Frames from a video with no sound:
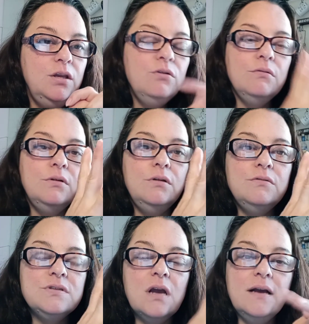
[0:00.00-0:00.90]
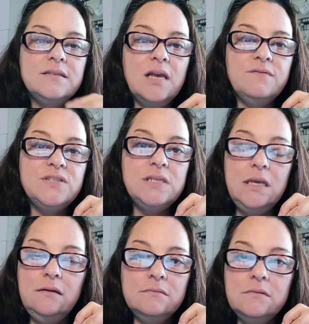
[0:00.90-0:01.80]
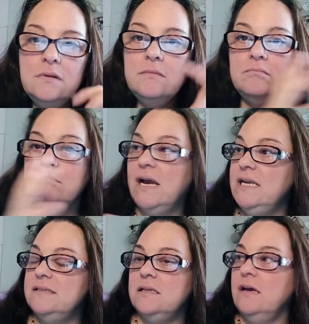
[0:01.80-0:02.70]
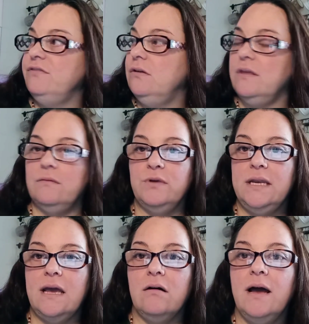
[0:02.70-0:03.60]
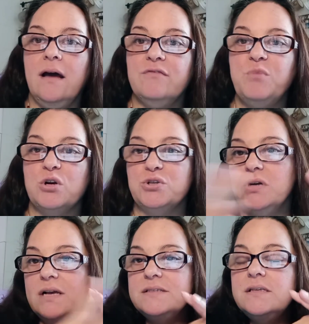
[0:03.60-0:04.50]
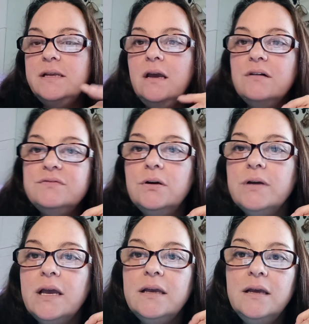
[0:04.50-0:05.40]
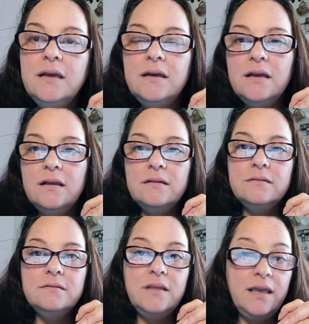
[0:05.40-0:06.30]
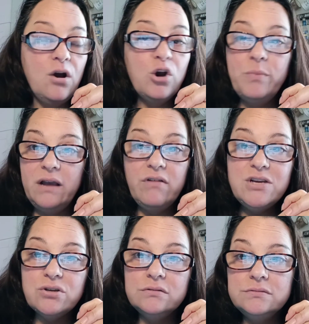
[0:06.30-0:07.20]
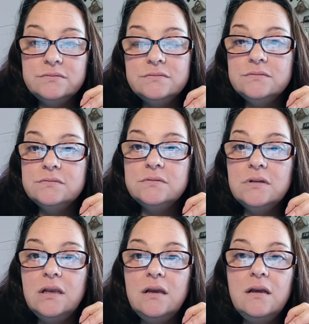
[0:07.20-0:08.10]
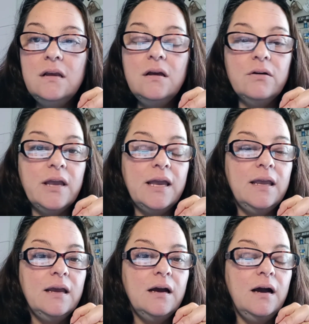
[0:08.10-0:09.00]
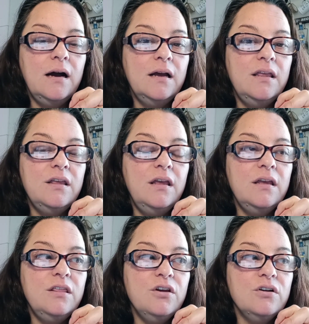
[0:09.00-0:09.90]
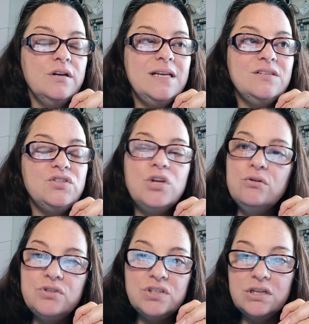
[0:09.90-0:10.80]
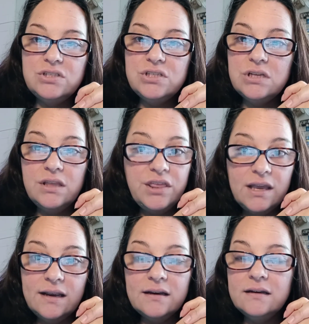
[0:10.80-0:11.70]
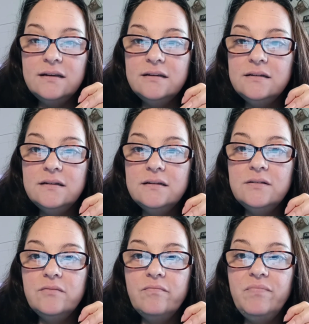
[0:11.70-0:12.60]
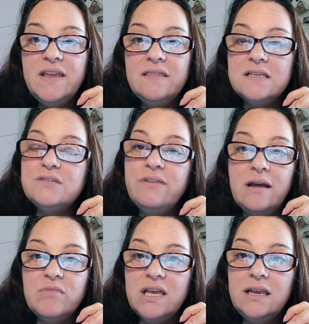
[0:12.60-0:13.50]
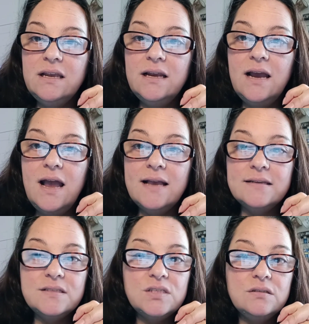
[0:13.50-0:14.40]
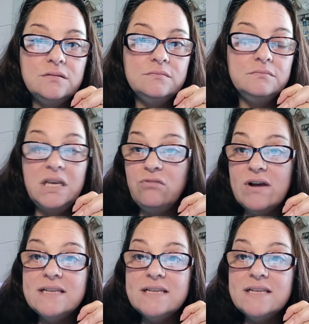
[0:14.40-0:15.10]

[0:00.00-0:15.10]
you guys have seen my niece and nephew that we now have partial custody of, okay? They are biracial, okay? There is no such thing in this family as being